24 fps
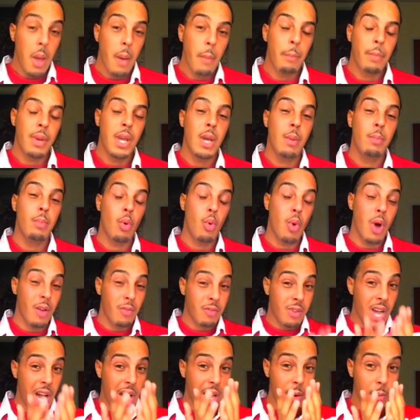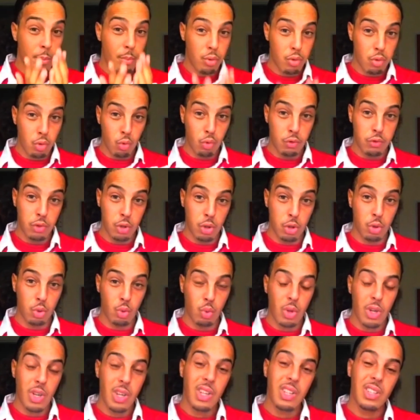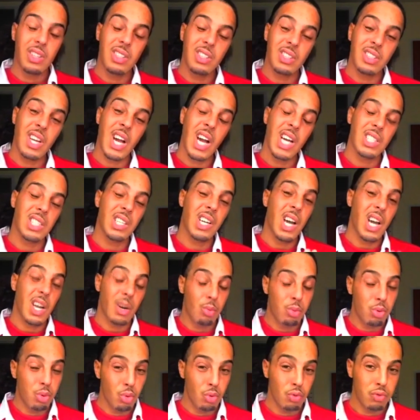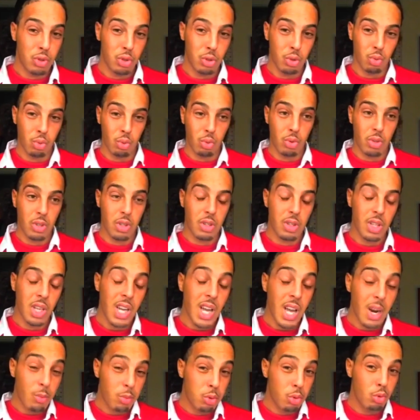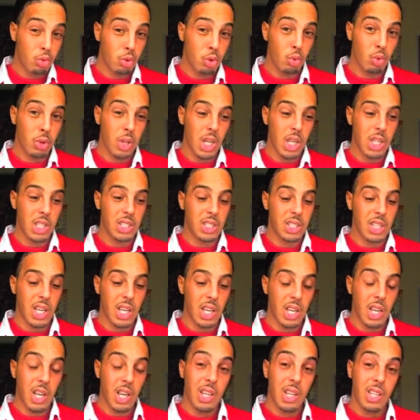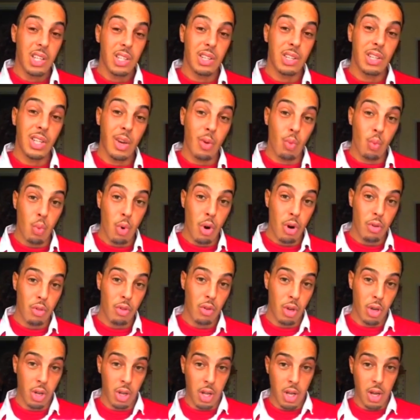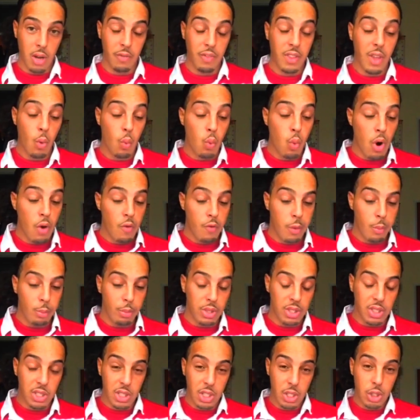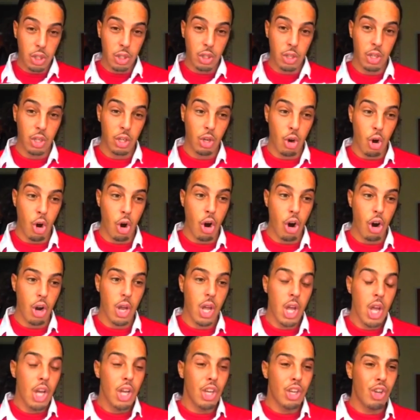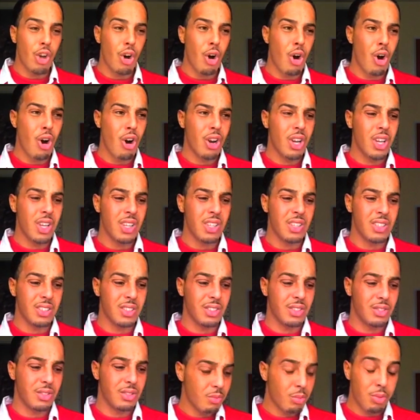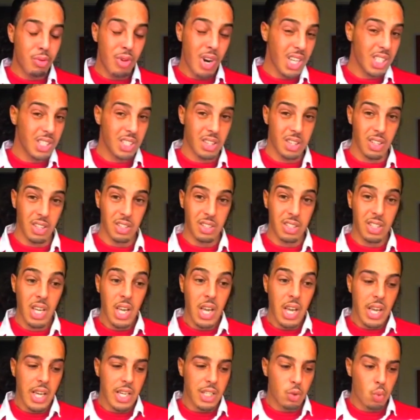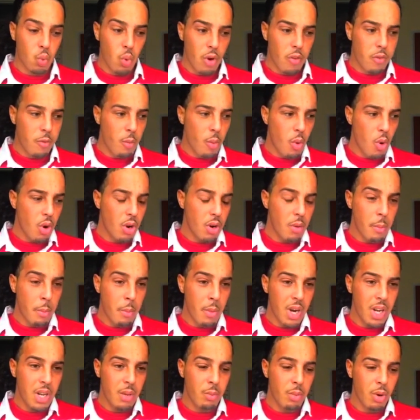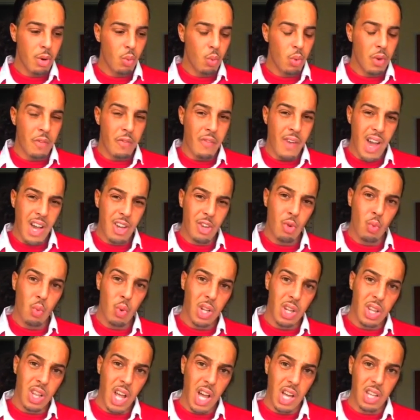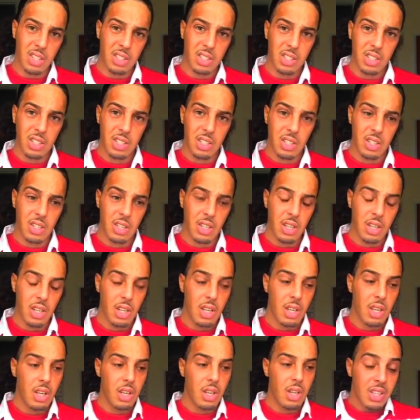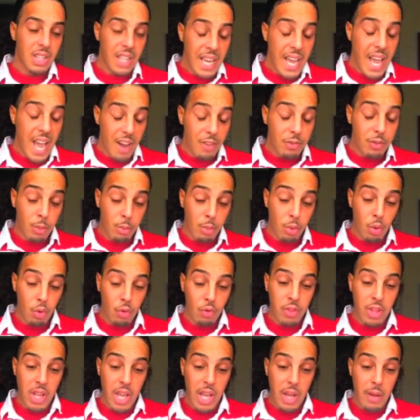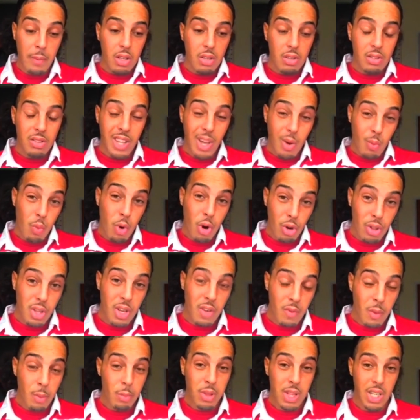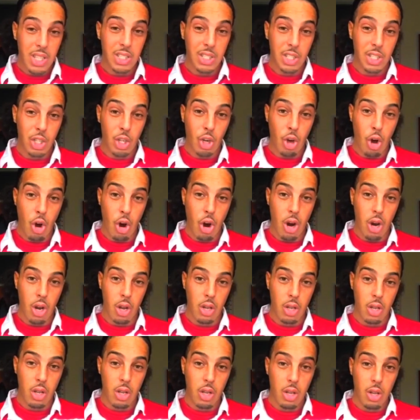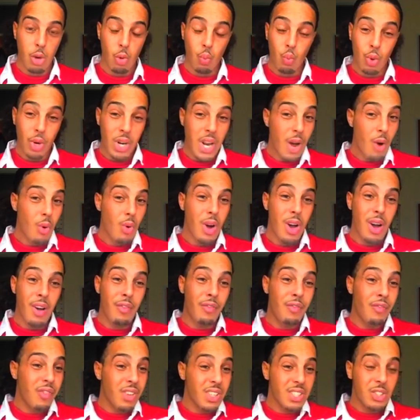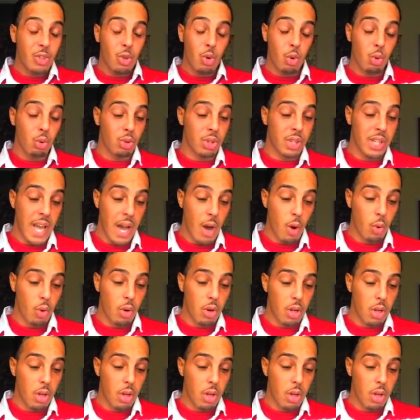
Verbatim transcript: People have got to prove to you. These guys have got to prove to you. They got to prove to you, ladies, that they're worth your love. They're worth a position in your heart. Your heart is priceless. It's worth more than money, but we value it less. They have to prove that they're worthy of a place in your heart without a physical doubt.